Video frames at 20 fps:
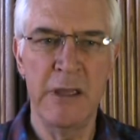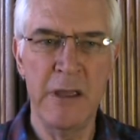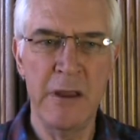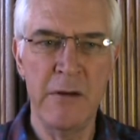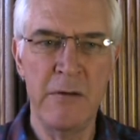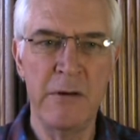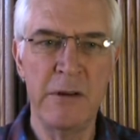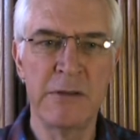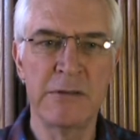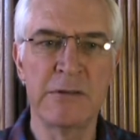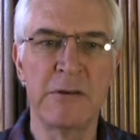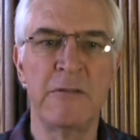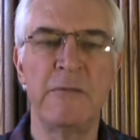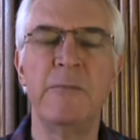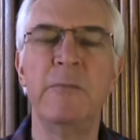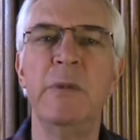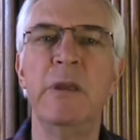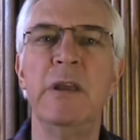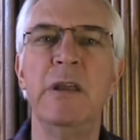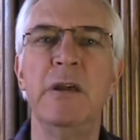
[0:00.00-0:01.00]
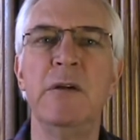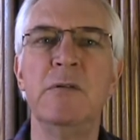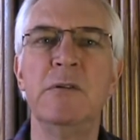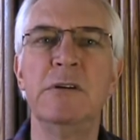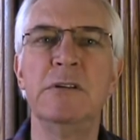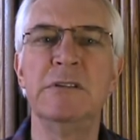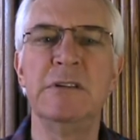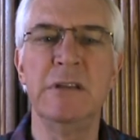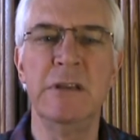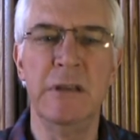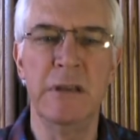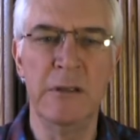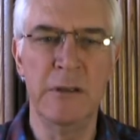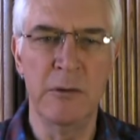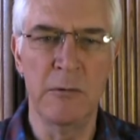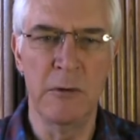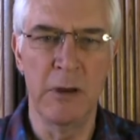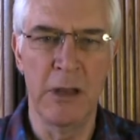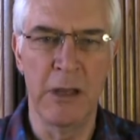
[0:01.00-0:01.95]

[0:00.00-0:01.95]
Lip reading: areas of mediocrity in your